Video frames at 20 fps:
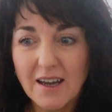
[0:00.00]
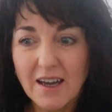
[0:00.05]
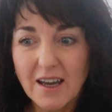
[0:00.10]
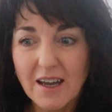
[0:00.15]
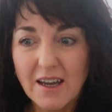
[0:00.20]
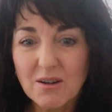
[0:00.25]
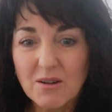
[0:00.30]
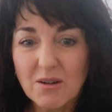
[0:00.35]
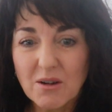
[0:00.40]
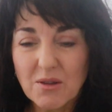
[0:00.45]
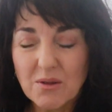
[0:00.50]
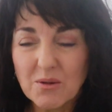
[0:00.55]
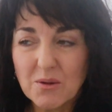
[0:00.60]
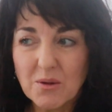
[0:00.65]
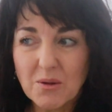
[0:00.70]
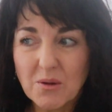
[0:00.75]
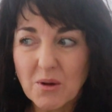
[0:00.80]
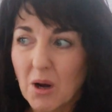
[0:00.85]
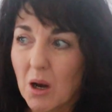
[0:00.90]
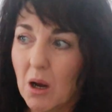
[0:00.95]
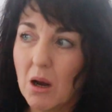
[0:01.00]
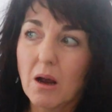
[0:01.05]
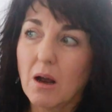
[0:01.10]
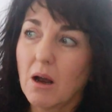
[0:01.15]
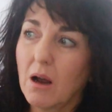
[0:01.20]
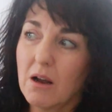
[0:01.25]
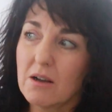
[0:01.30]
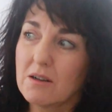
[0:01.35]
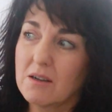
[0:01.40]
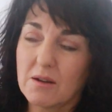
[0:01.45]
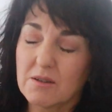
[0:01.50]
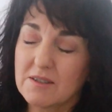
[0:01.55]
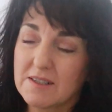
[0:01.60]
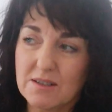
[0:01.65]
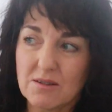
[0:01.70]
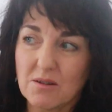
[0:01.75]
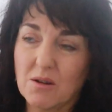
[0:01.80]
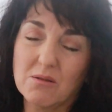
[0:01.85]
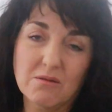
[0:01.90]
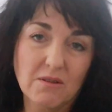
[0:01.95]
And I thought, I
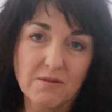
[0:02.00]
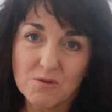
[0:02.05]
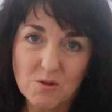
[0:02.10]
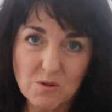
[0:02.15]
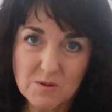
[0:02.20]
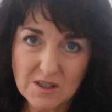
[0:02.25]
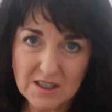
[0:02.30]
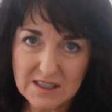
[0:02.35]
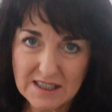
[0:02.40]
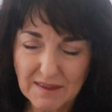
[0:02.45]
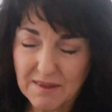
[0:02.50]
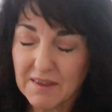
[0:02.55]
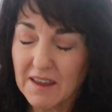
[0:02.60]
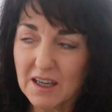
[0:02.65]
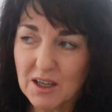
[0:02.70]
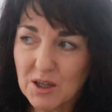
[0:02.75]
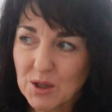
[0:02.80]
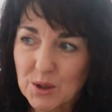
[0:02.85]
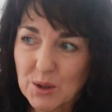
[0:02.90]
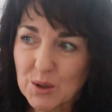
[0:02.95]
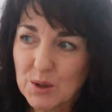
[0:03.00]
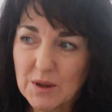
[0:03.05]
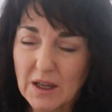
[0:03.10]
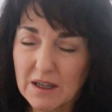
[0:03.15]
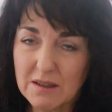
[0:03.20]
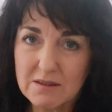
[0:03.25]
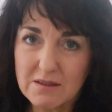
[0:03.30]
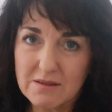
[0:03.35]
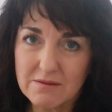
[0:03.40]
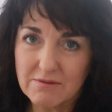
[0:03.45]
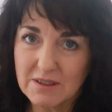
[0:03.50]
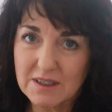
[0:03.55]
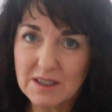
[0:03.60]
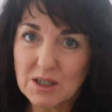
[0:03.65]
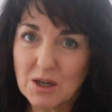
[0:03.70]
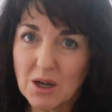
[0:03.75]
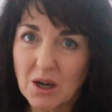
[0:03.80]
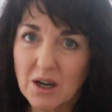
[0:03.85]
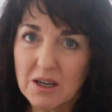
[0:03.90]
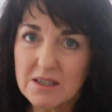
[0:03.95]
said, of course, I said, thank you, that's
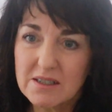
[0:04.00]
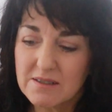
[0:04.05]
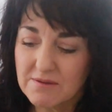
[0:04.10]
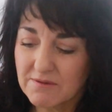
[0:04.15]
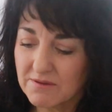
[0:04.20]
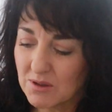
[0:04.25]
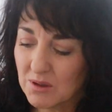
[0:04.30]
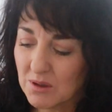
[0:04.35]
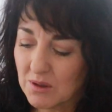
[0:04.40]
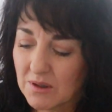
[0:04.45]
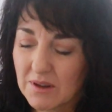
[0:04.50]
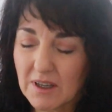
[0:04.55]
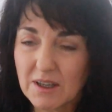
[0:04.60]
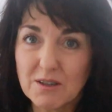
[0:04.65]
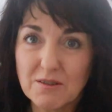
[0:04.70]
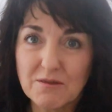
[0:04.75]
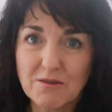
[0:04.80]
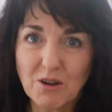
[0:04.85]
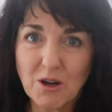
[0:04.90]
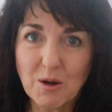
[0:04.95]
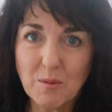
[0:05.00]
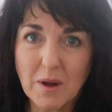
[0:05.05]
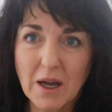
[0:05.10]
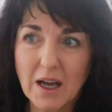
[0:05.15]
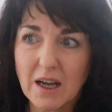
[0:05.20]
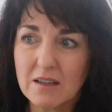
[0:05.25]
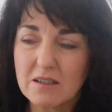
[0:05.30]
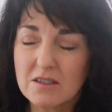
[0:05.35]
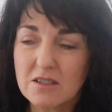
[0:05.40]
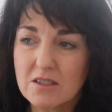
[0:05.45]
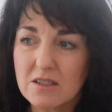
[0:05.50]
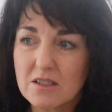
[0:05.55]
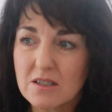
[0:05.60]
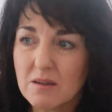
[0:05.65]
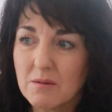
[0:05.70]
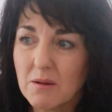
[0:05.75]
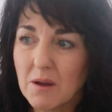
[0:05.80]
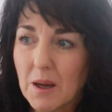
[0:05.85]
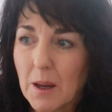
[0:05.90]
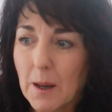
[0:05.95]
really nice of you, thank you very much.
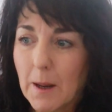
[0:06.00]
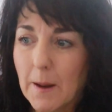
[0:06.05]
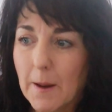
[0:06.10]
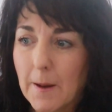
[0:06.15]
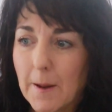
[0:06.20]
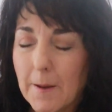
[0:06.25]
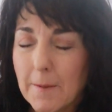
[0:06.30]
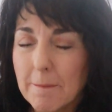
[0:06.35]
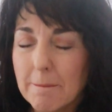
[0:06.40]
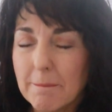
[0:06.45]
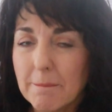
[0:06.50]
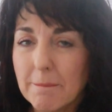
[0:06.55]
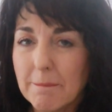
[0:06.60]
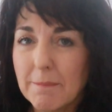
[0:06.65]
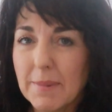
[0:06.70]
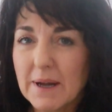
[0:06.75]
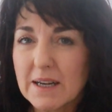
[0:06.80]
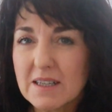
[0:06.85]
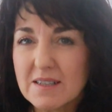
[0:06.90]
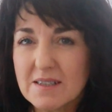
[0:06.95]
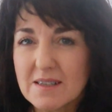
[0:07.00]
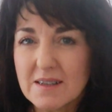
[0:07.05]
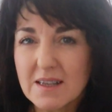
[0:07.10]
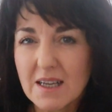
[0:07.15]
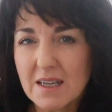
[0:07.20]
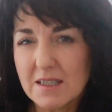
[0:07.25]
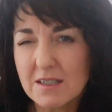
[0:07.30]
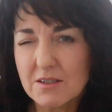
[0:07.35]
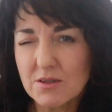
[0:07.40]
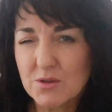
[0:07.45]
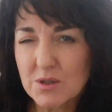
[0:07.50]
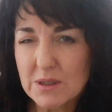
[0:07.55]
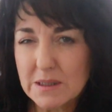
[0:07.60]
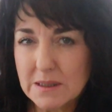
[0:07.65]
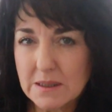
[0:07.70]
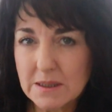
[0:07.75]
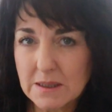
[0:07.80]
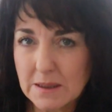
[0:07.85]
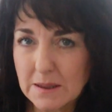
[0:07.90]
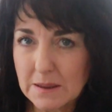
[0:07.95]
But isn't that
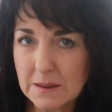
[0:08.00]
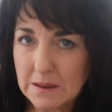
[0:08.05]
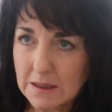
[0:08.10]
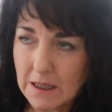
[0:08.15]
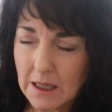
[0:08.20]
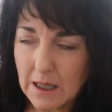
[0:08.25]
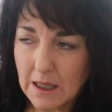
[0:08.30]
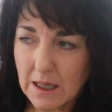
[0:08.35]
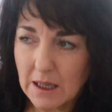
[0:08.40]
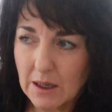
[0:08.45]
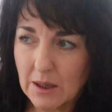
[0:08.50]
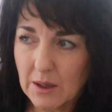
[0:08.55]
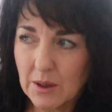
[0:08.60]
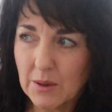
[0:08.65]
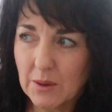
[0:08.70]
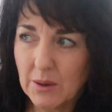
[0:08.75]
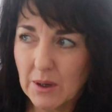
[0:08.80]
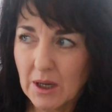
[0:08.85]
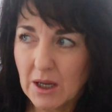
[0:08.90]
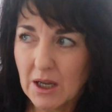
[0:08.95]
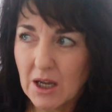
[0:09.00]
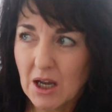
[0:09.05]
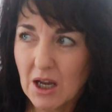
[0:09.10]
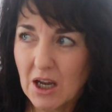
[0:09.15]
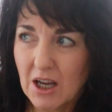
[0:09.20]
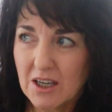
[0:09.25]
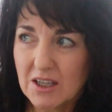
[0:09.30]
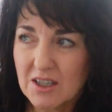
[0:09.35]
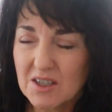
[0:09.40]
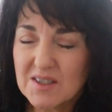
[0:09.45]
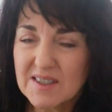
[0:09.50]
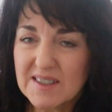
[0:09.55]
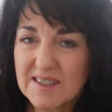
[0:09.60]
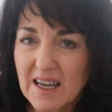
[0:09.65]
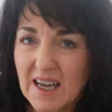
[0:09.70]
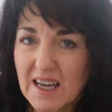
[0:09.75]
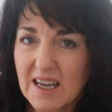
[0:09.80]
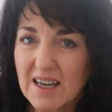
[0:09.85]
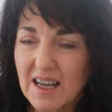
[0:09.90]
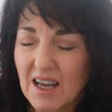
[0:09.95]
interesting how you
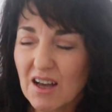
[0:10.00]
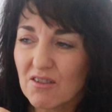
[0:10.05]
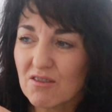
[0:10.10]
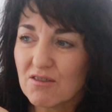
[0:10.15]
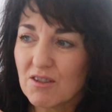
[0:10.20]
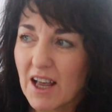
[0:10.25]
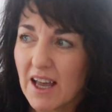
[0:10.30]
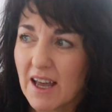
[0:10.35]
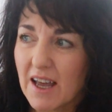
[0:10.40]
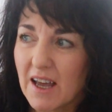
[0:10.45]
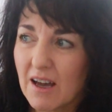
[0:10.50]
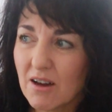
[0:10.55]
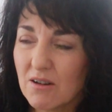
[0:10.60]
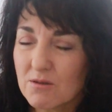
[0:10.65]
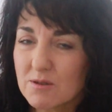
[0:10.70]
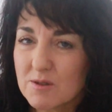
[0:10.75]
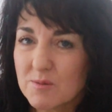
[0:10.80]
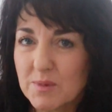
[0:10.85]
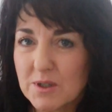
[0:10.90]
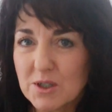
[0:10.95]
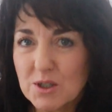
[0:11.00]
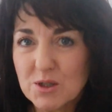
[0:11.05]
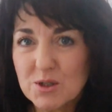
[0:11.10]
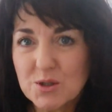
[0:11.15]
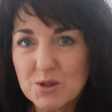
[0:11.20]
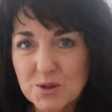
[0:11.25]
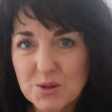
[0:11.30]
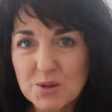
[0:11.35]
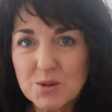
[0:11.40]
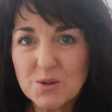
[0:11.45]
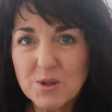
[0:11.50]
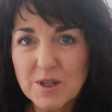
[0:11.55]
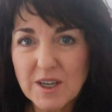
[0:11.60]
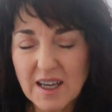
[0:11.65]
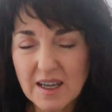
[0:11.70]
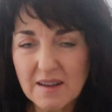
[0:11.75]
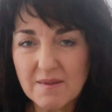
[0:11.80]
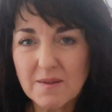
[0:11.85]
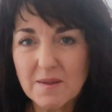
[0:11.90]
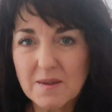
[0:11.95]
say it out loud, but you do
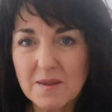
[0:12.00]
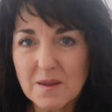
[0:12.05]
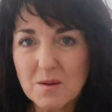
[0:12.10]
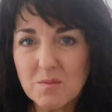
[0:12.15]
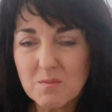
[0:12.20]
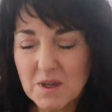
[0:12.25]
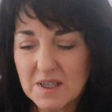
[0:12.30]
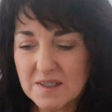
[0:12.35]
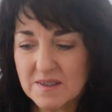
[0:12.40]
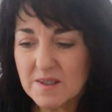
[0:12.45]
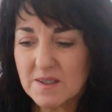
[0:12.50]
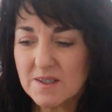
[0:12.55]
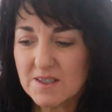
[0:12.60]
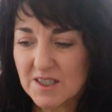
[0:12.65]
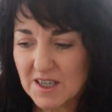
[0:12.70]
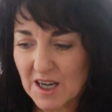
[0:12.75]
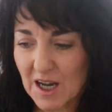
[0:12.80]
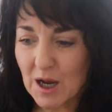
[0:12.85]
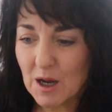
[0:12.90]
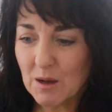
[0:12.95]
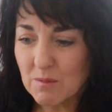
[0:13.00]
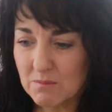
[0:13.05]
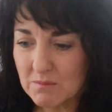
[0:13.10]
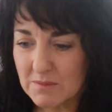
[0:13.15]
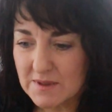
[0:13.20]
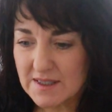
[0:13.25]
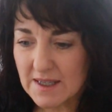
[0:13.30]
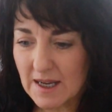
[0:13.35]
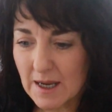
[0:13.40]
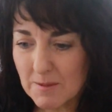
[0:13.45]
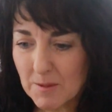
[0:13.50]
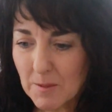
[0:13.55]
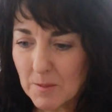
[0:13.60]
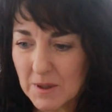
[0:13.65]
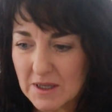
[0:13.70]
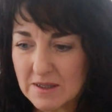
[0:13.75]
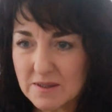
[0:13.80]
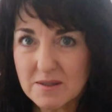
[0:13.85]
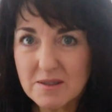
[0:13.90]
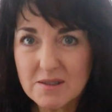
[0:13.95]
get, the message comes, and the
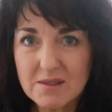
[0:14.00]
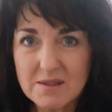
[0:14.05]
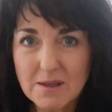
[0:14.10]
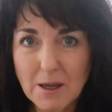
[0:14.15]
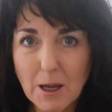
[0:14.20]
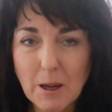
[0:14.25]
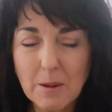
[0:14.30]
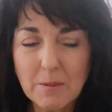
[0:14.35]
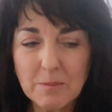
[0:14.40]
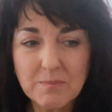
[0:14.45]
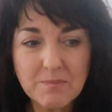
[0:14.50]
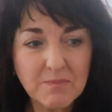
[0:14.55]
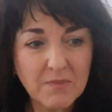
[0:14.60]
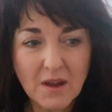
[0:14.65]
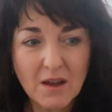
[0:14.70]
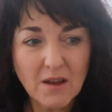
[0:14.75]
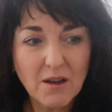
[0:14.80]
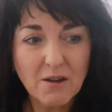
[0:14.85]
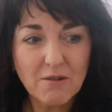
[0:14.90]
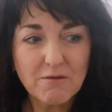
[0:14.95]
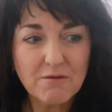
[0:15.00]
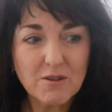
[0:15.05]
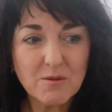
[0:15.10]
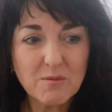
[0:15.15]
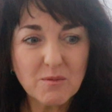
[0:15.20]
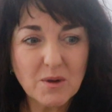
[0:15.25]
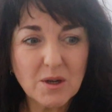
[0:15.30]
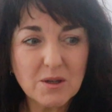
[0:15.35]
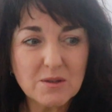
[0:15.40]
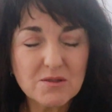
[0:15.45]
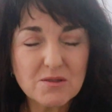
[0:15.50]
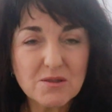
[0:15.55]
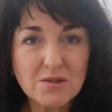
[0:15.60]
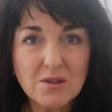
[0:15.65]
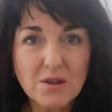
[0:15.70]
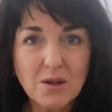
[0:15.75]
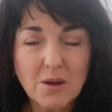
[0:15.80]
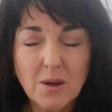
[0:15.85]
messages come from the most